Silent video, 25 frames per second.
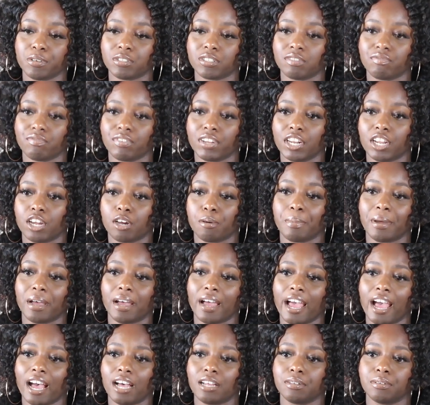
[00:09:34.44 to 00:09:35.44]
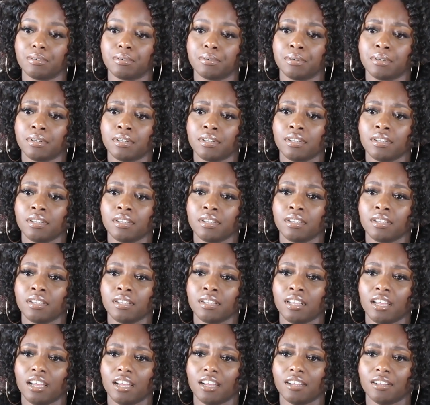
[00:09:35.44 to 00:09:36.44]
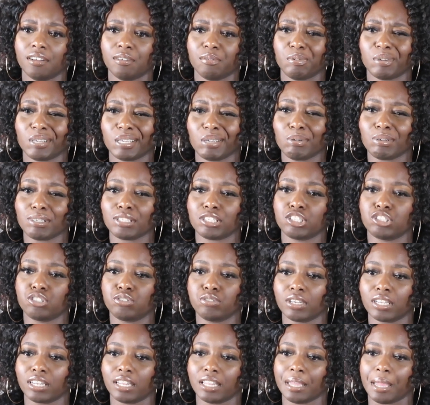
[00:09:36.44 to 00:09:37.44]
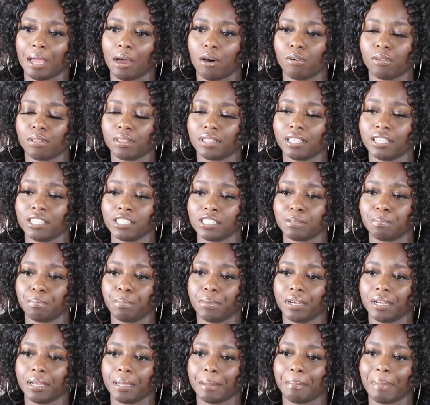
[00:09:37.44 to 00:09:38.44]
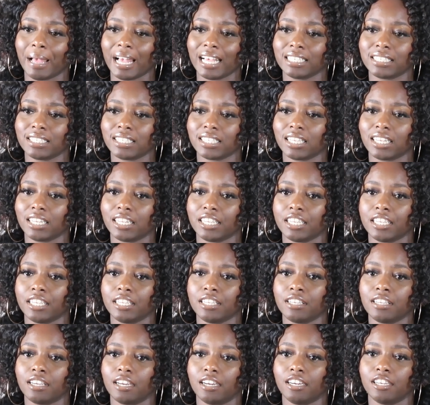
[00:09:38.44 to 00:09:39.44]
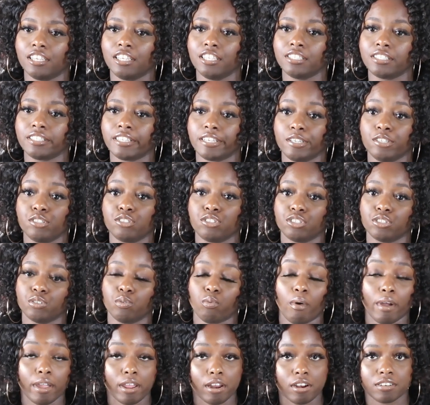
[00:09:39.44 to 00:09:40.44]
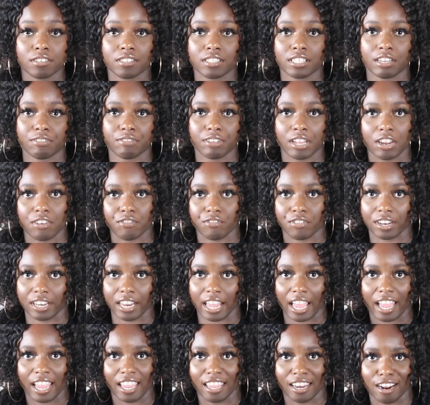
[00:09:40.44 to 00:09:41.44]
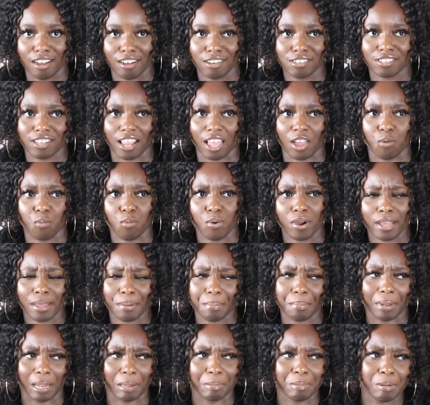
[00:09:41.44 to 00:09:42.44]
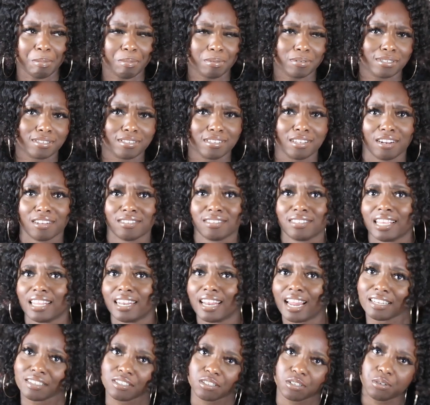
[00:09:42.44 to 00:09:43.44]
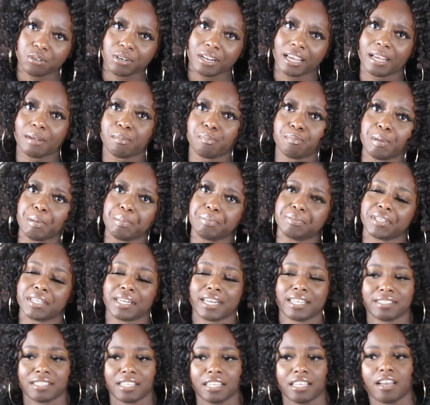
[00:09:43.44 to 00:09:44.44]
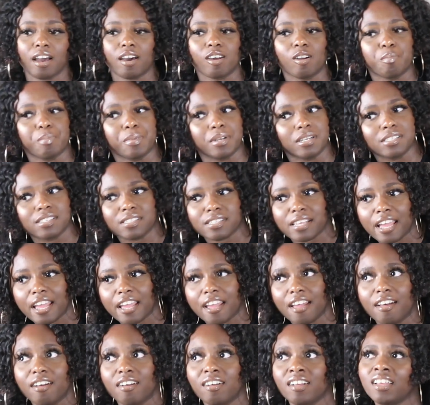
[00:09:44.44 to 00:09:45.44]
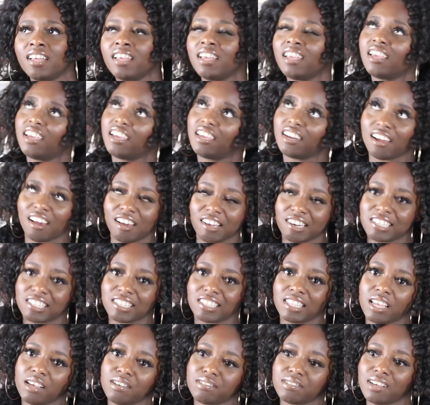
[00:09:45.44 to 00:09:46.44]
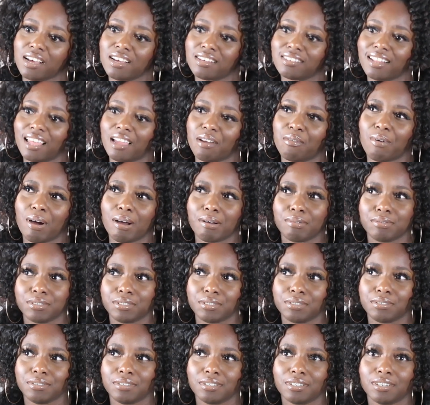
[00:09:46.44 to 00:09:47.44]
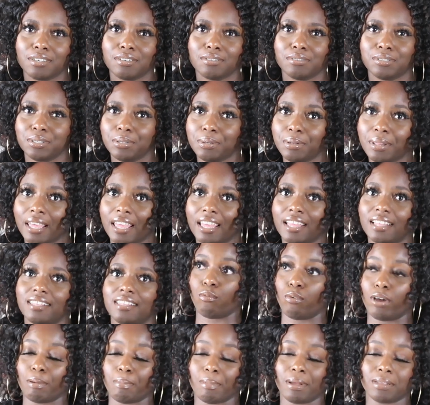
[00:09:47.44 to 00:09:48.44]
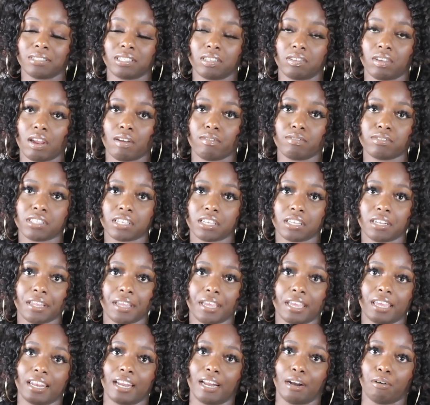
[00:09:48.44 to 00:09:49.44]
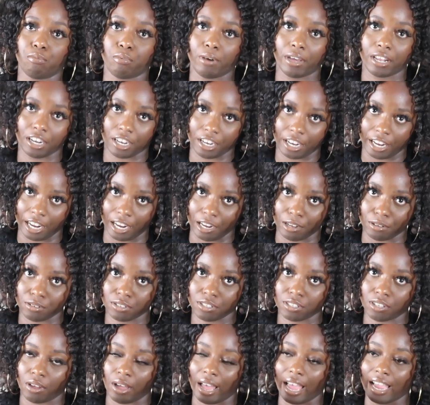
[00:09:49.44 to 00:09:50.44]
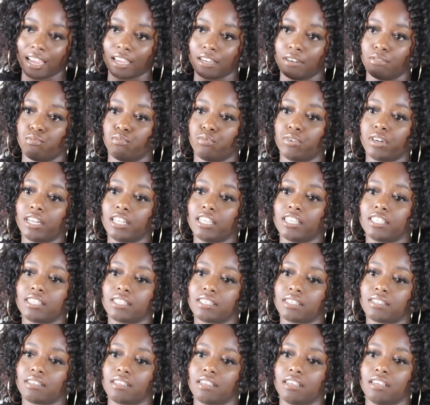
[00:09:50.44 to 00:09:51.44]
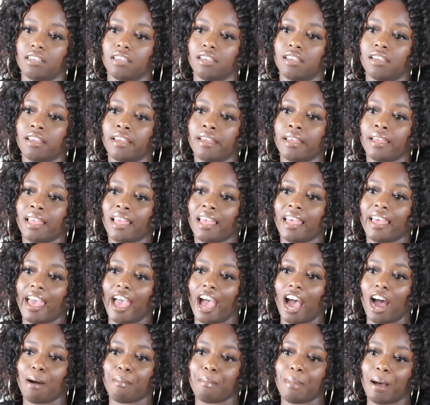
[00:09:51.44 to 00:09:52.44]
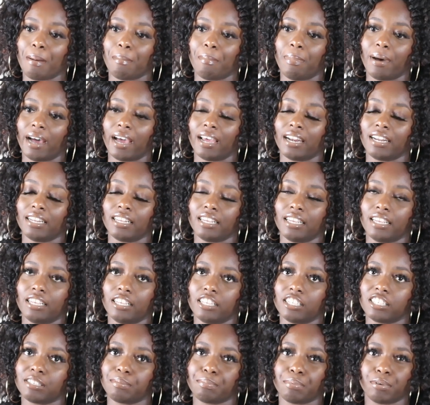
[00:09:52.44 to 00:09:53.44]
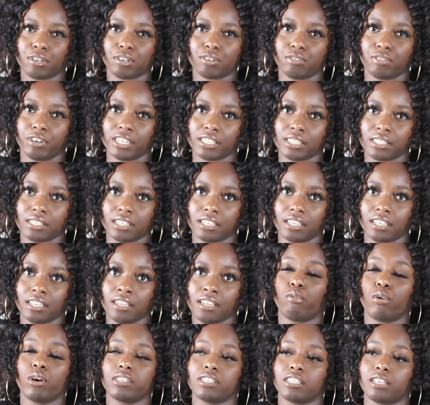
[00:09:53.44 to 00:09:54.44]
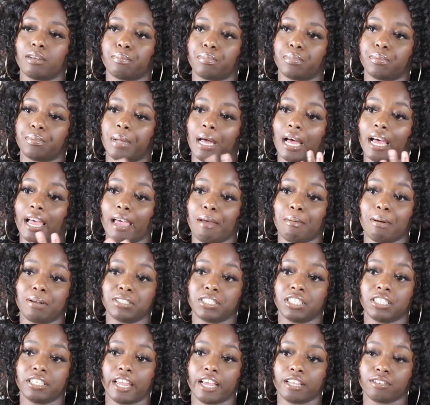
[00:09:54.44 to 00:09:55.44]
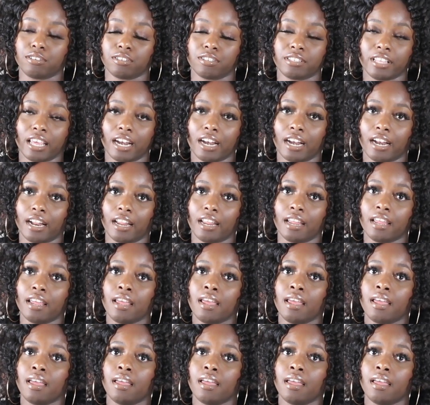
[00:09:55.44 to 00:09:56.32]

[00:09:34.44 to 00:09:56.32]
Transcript: posting a video about how well, it wasn't strictly on this, but basically he said you should weigh yourself every day. And I was like, what? Like people say not to do that. People say not to get caught up in the scale and all this stuff. So I was like, why would you do that? I weigh myself every single day, and I write it down so I can really see how my body is progressing. For example, I have my cheat days on Saturday.